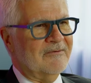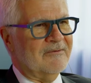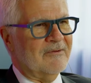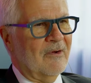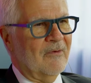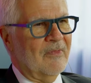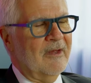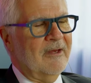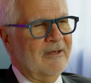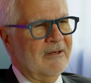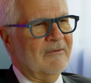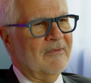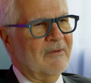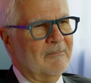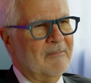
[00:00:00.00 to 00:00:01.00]
So
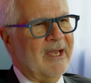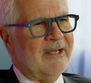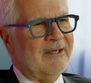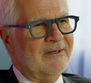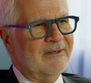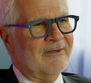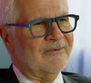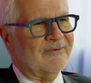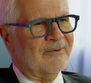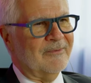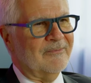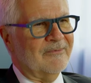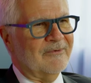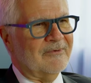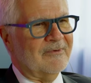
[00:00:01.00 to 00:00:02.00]
the
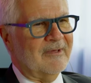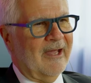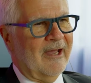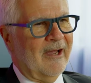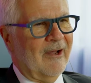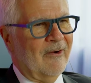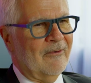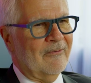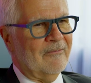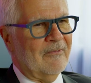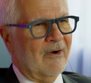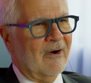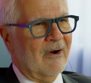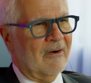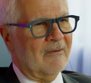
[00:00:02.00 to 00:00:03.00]
mechanisms now
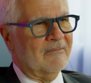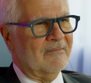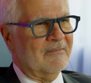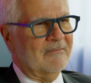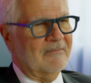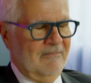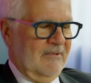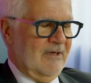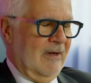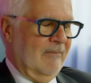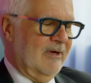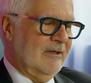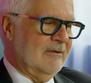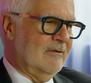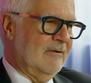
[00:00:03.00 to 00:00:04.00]
are
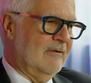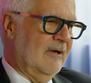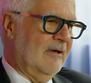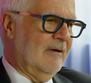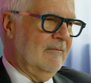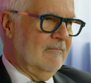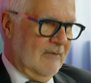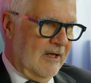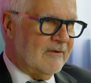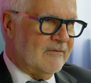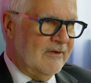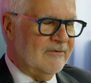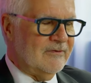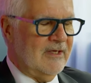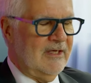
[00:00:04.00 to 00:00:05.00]
coming to the like
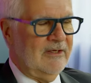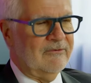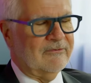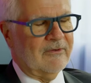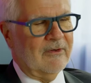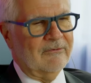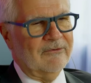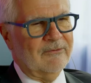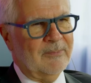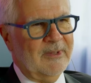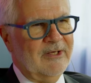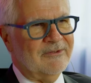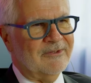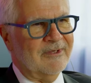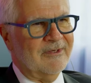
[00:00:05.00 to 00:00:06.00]
these keystone
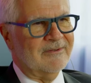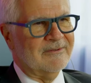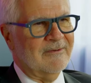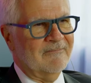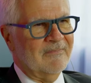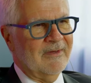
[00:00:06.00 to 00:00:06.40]
species